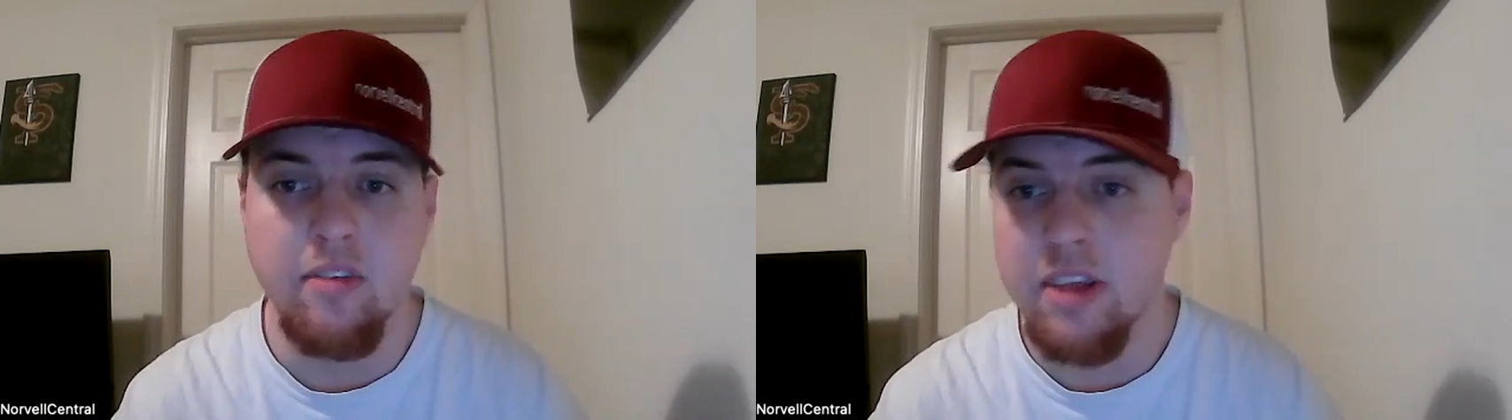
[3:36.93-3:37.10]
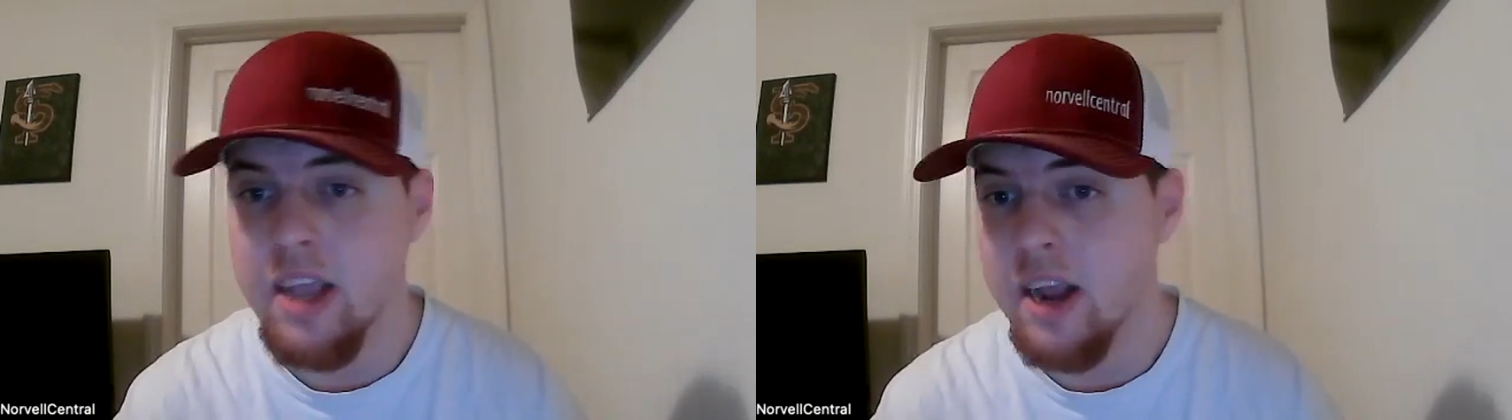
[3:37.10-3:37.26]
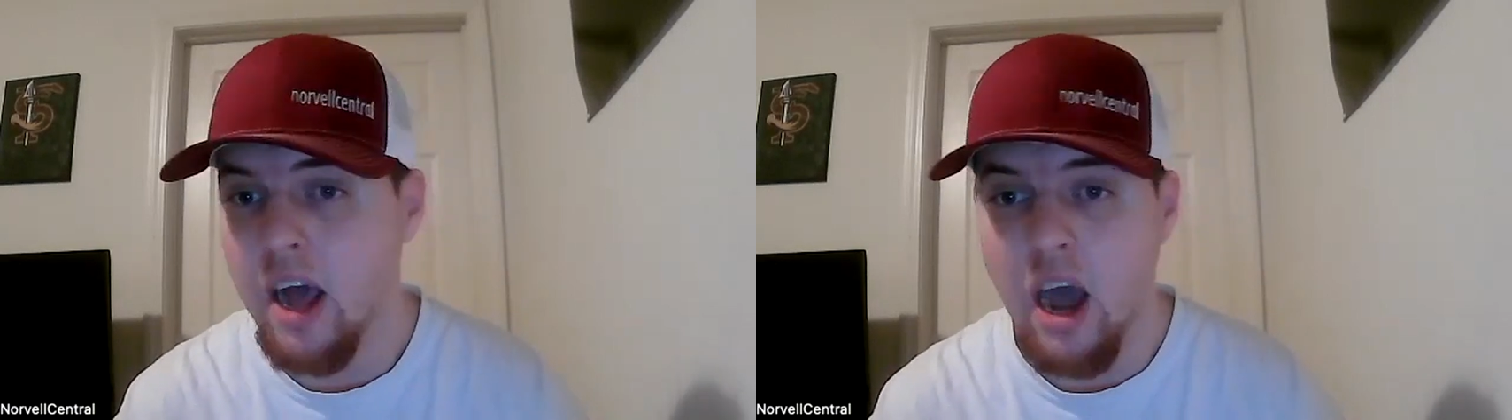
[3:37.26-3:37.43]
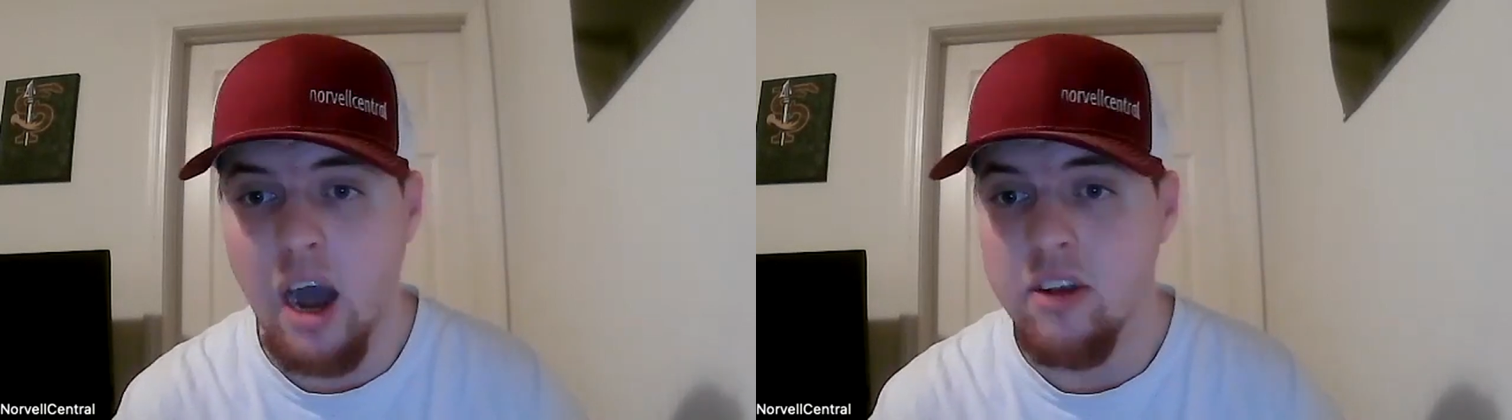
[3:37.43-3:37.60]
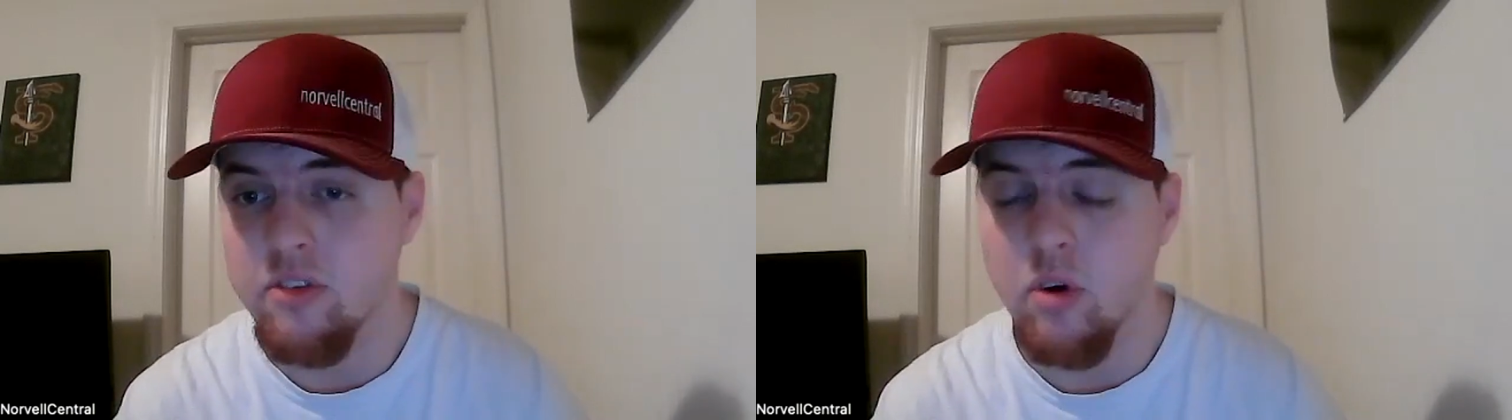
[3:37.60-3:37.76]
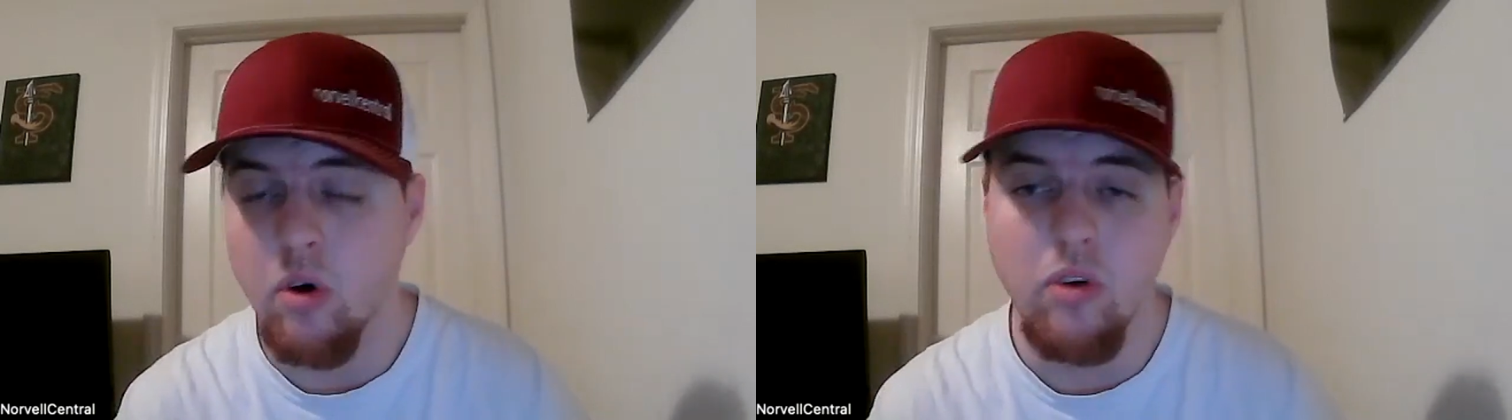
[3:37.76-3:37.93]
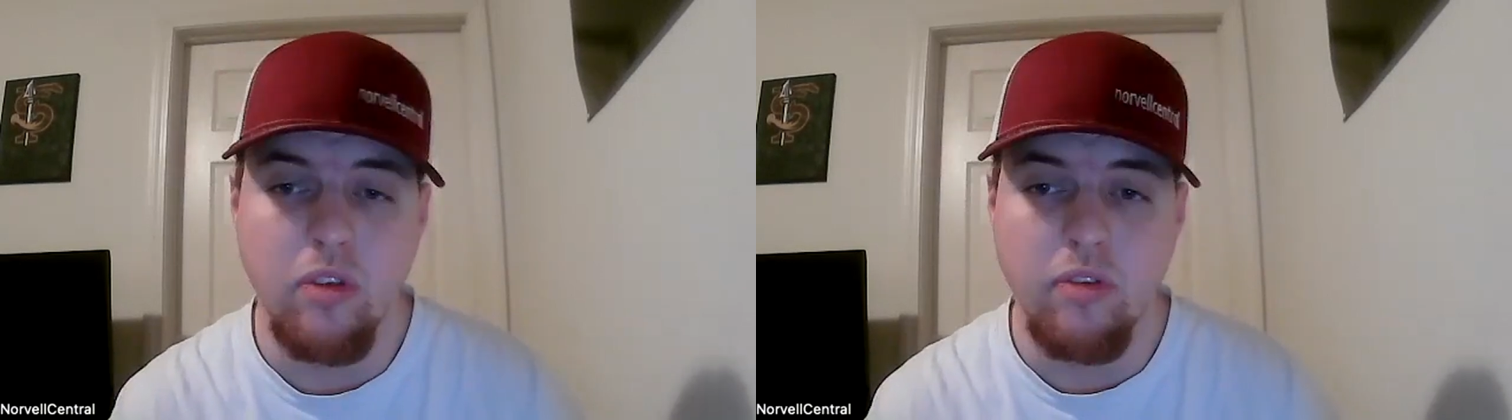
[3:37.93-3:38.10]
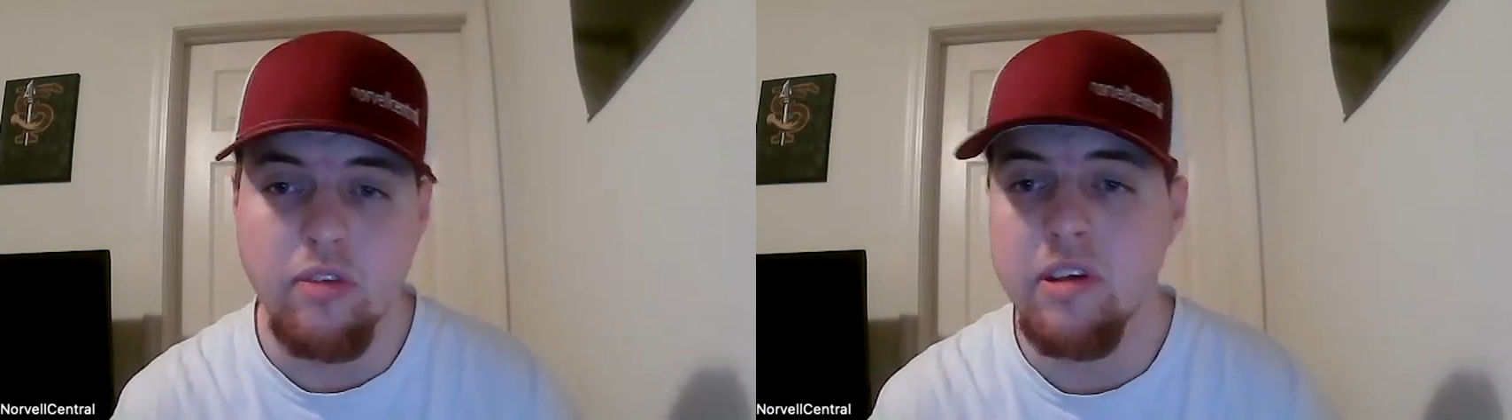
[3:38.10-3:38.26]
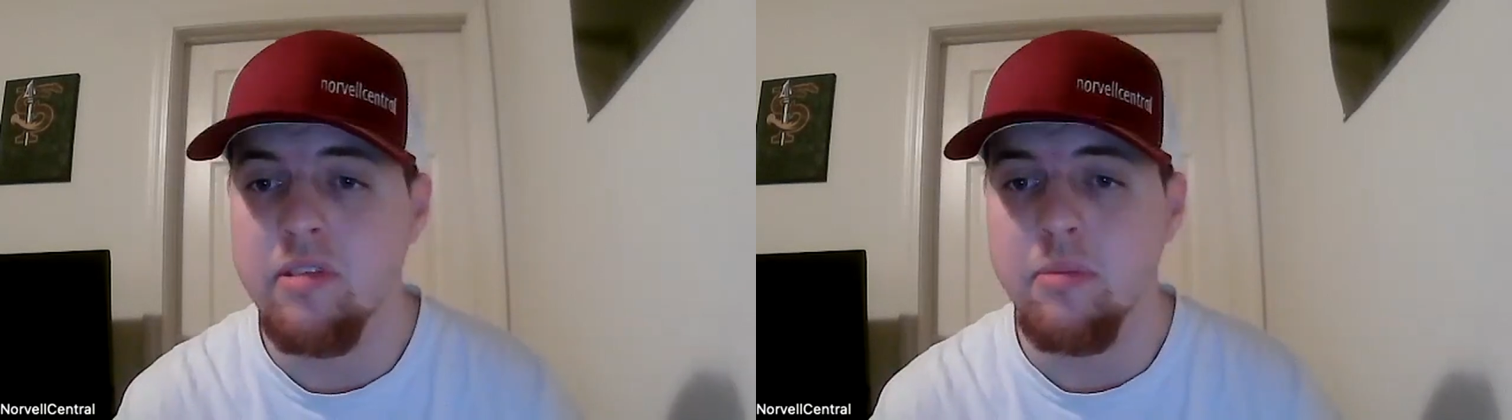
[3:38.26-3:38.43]
Because he had a hot start the
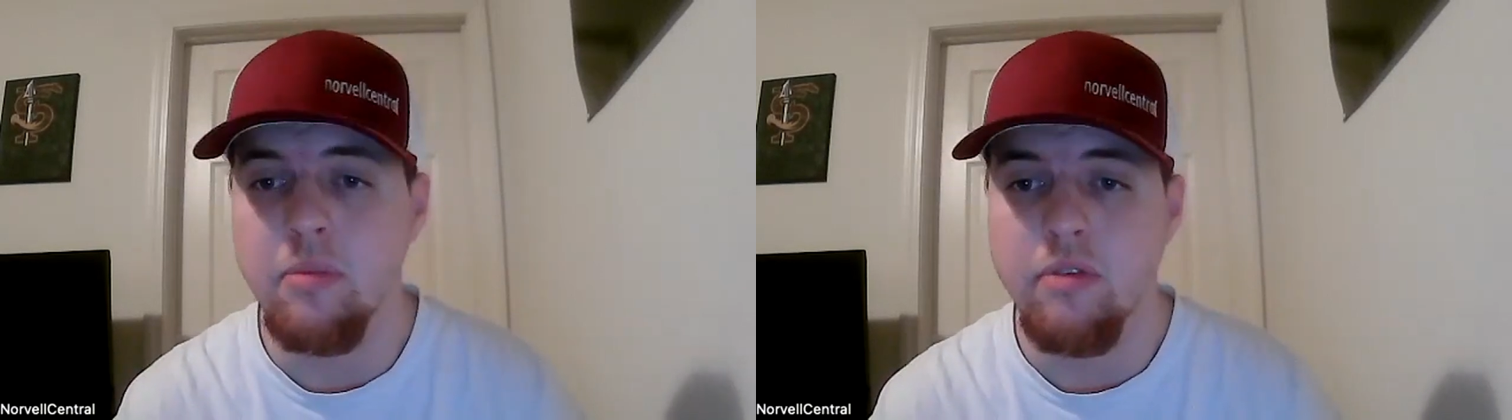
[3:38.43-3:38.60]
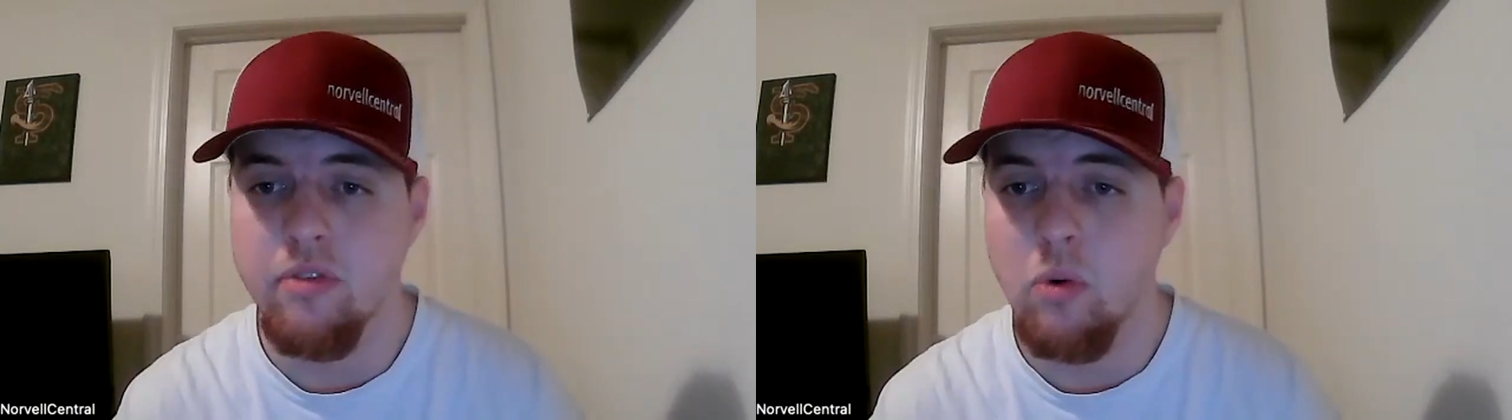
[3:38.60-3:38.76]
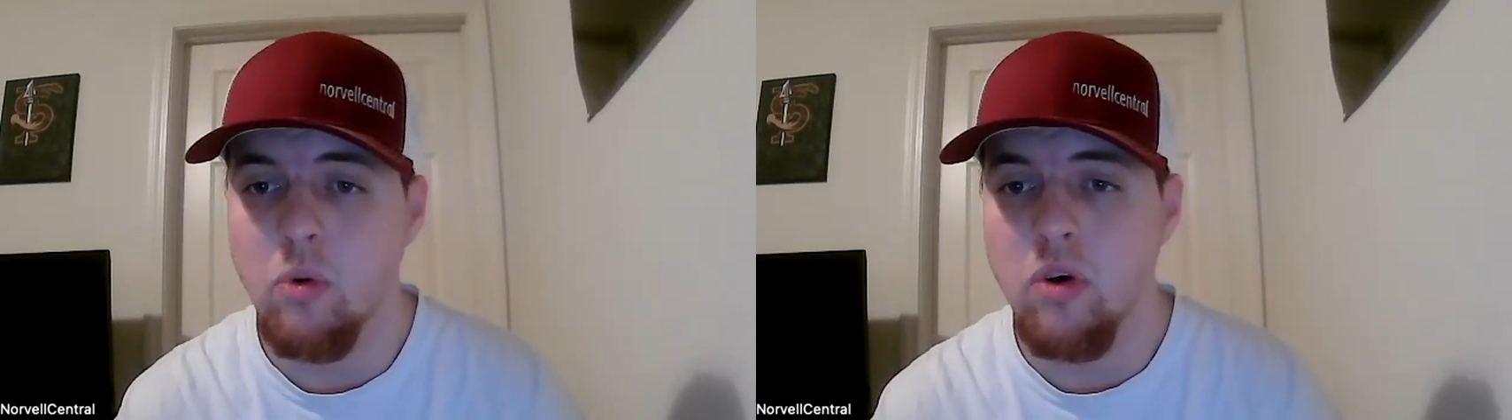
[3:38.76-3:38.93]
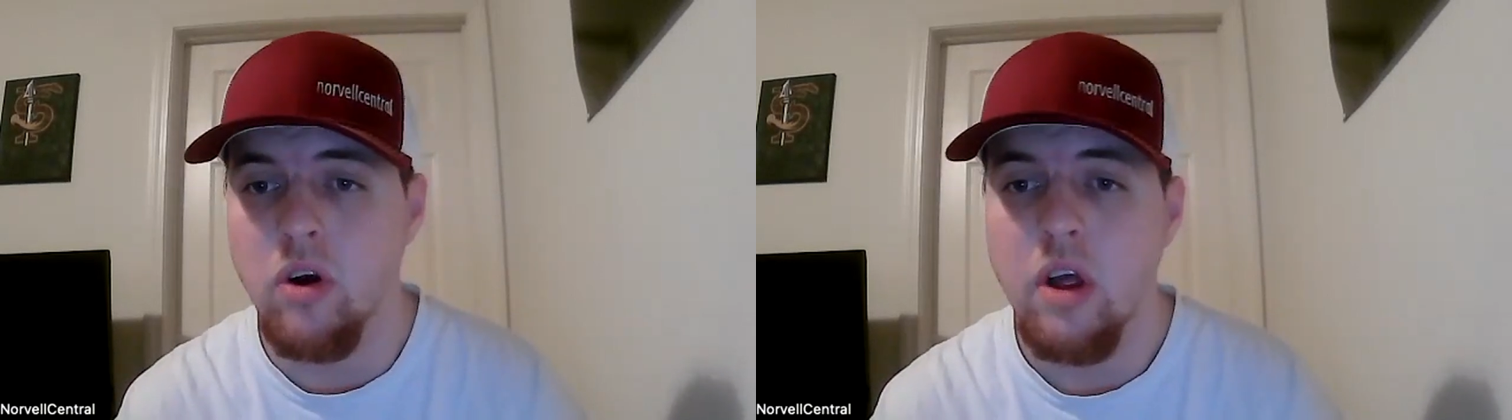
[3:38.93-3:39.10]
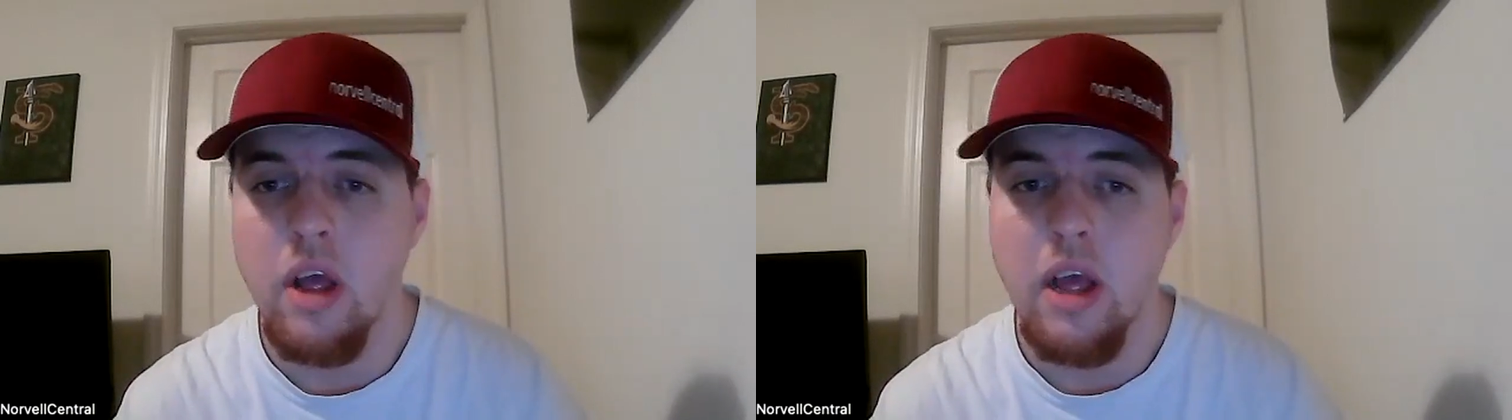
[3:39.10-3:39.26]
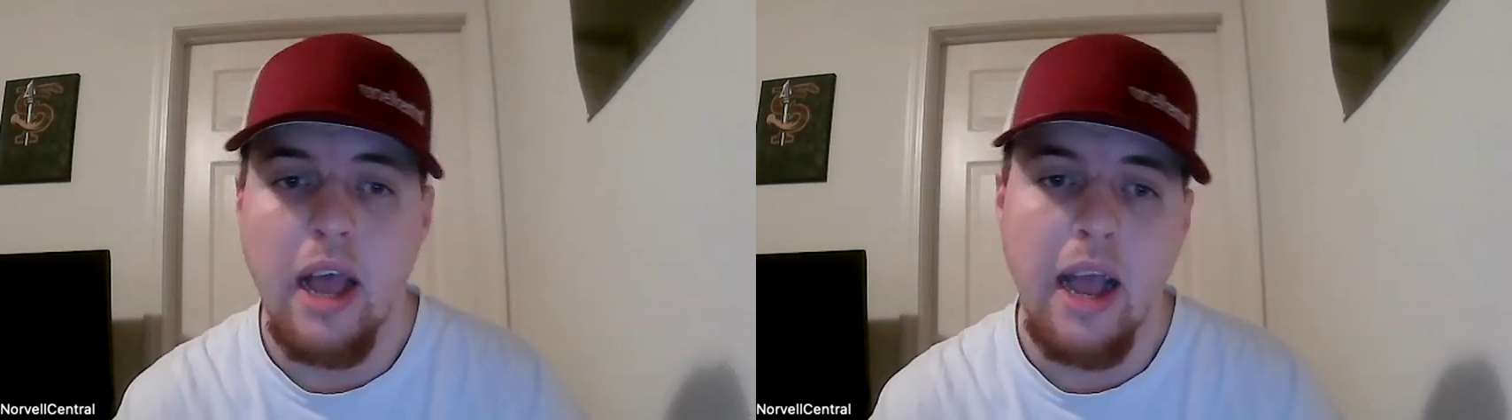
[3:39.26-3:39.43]
season before,